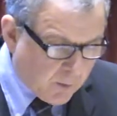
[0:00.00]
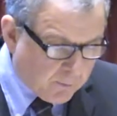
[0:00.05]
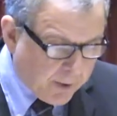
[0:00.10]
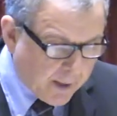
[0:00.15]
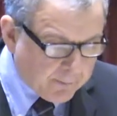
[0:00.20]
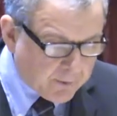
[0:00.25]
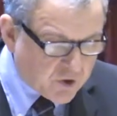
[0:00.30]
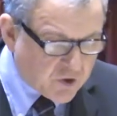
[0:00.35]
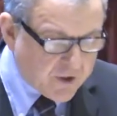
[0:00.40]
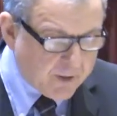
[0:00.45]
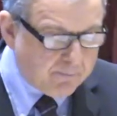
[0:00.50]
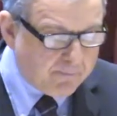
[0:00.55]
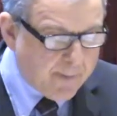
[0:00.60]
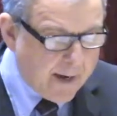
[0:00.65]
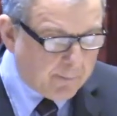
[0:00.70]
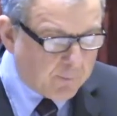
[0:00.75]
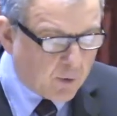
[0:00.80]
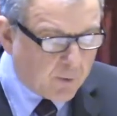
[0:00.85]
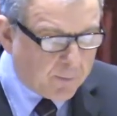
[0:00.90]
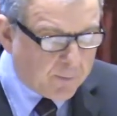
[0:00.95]
published a
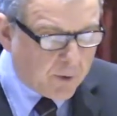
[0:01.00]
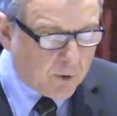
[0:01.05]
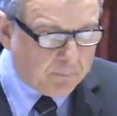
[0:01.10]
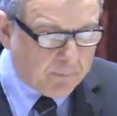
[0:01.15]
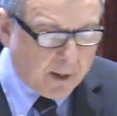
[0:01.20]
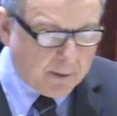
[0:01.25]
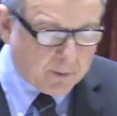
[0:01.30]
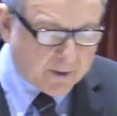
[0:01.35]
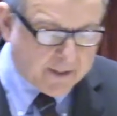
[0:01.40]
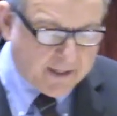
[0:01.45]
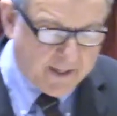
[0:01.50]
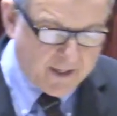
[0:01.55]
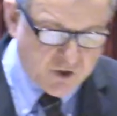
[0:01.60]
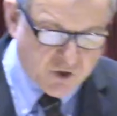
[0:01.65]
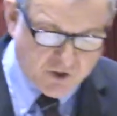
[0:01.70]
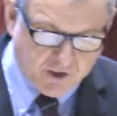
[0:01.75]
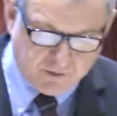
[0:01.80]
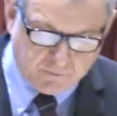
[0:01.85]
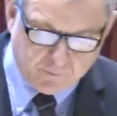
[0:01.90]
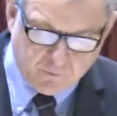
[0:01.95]
memorable
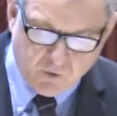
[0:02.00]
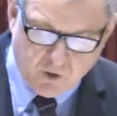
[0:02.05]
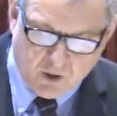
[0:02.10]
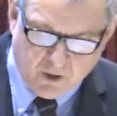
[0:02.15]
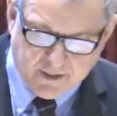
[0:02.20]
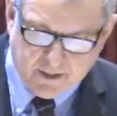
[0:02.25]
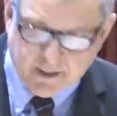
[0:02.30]
publication on